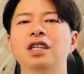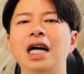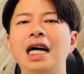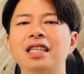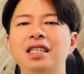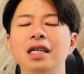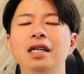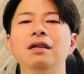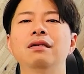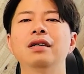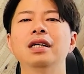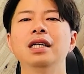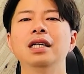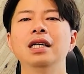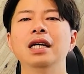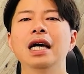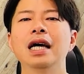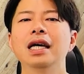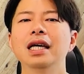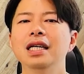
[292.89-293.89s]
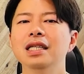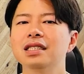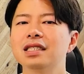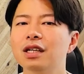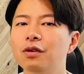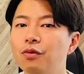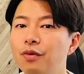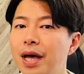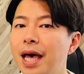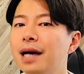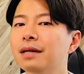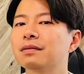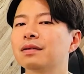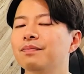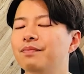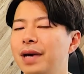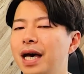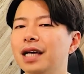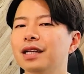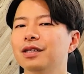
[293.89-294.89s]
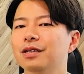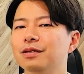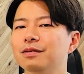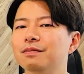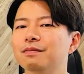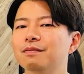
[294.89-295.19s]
category in the left menu.